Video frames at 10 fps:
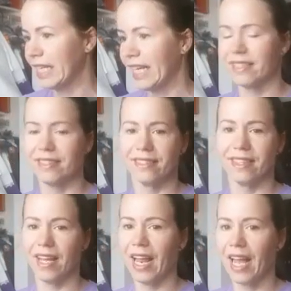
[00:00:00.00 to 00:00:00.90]
Yes,
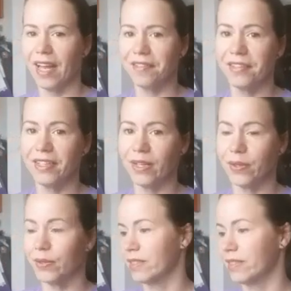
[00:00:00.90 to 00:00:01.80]
I have
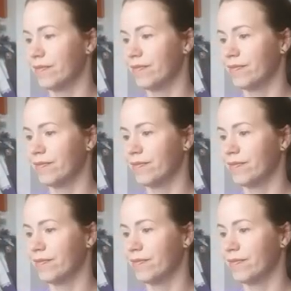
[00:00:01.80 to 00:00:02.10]
videos.